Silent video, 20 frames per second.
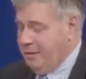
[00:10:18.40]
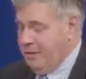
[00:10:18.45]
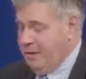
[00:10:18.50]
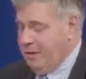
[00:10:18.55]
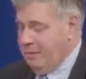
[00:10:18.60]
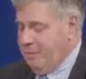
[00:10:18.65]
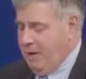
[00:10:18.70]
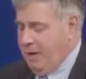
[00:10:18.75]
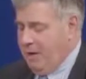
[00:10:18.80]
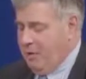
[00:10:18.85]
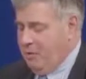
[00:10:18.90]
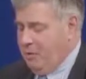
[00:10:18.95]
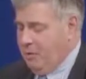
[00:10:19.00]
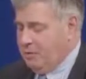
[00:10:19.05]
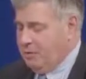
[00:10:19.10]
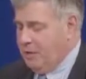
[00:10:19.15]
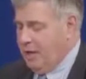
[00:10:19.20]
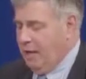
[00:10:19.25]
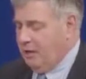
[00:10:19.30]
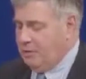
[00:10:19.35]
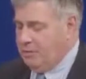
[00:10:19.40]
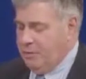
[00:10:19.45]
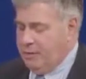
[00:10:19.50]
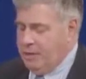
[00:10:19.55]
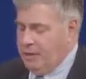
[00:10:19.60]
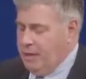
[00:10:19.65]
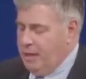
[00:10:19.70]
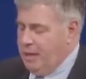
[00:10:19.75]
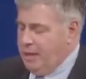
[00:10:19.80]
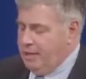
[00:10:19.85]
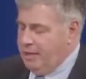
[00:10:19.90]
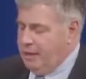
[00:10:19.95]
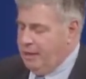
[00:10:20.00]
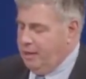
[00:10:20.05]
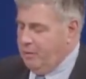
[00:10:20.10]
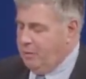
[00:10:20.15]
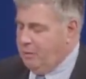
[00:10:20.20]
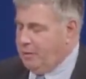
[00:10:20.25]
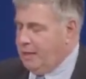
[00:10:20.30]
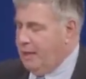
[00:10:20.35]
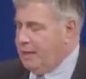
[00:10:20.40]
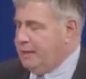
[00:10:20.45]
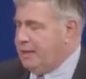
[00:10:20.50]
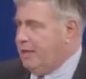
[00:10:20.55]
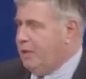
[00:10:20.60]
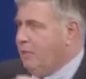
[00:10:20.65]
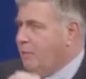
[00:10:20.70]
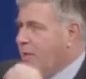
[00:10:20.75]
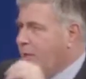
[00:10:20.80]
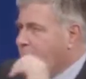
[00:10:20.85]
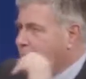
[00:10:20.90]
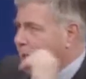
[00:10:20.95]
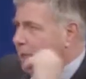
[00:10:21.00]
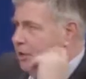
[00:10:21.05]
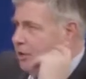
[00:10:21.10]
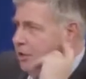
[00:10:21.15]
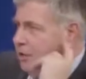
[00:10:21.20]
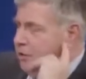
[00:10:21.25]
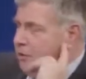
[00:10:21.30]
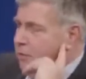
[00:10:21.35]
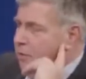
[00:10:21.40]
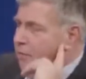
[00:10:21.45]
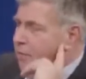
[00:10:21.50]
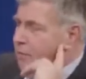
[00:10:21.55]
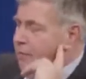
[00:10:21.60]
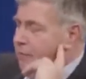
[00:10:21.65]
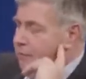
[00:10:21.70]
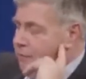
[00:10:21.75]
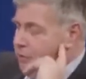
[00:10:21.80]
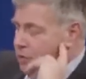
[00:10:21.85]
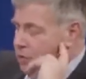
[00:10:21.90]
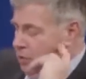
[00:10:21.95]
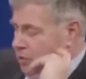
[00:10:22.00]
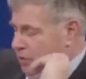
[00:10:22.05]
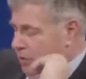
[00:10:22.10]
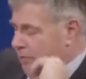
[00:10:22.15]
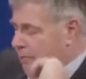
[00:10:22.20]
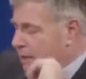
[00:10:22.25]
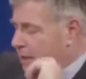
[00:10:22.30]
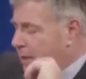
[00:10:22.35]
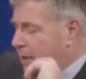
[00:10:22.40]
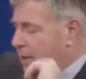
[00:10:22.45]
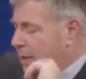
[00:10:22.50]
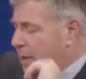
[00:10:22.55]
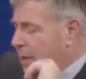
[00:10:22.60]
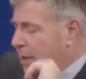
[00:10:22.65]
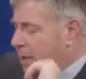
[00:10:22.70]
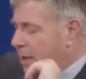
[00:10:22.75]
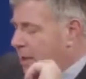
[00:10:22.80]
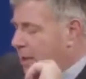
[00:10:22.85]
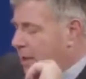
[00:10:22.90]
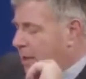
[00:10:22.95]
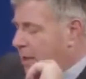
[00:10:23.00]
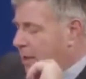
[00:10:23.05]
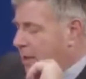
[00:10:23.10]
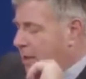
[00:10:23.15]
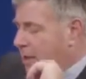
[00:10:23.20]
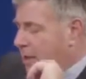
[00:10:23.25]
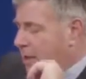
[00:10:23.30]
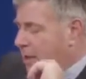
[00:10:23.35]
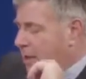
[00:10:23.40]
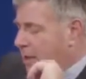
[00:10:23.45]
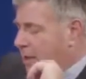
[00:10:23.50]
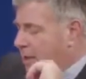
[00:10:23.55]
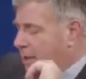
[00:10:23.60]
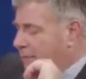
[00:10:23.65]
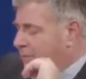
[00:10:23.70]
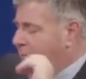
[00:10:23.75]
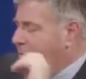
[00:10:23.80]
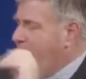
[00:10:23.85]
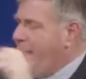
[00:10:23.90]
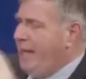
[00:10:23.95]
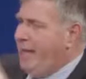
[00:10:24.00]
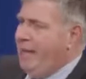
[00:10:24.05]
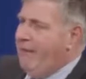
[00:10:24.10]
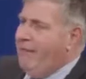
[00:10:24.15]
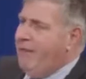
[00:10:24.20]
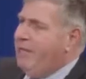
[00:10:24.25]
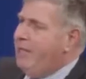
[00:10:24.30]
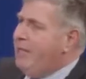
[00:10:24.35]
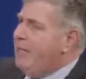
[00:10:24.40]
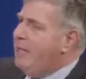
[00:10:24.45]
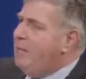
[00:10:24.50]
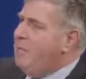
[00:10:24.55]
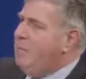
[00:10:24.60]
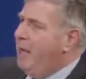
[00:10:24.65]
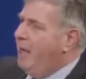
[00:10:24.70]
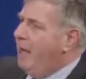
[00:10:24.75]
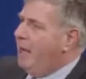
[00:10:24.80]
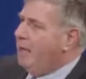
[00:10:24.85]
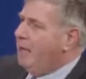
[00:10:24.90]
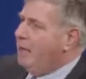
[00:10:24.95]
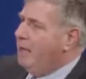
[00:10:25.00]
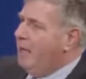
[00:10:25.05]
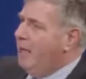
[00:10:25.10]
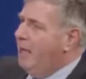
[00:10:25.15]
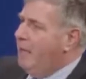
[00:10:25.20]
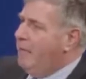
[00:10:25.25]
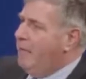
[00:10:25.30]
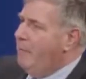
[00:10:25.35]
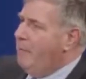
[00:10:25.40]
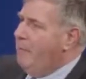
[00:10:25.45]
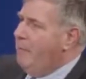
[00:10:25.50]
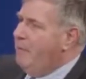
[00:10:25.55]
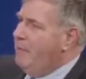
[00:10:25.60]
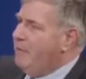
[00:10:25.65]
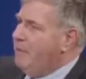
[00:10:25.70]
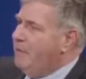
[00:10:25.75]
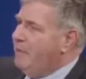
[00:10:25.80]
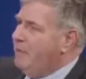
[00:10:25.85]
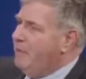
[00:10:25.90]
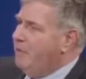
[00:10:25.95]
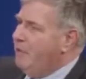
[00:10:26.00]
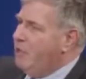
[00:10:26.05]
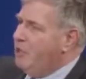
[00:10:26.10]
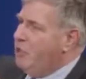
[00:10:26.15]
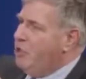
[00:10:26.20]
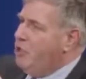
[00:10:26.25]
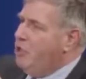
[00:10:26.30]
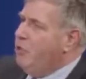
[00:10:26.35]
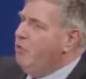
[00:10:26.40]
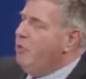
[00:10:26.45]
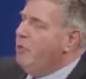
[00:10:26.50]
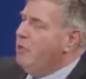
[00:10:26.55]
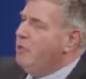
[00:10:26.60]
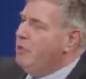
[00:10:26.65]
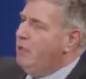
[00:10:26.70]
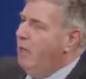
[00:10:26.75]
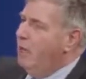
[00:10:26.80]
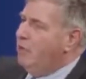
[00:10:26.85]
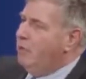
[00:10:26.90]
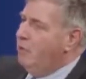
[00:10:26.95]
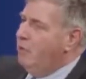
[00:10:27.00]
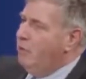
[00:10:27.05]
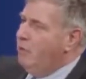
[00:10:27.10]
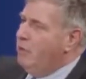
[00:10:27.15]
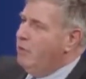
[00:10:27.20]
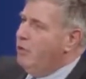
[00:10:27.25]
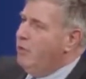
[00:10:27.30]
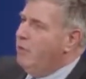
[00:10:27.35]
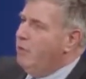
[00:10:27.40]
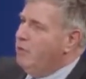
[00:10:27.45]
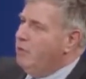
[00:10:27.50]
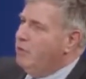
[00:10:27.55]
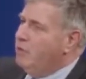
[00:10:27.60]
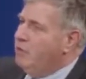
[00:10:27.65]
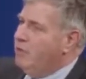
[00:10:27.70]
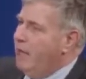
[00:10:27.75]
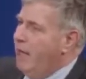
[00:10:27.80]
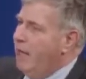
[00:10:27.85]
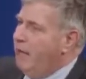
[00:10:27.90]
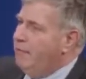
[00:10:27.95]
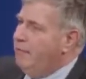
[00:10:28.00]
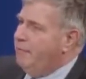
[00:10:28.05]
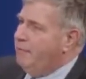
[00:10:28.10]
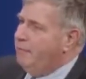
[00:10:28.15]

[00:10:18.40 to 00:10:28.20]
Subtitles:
with Mayor Quill's announcement that he will not seek re-election to a 5th term. Will that have any impact on the business that you conduct with you and your staff?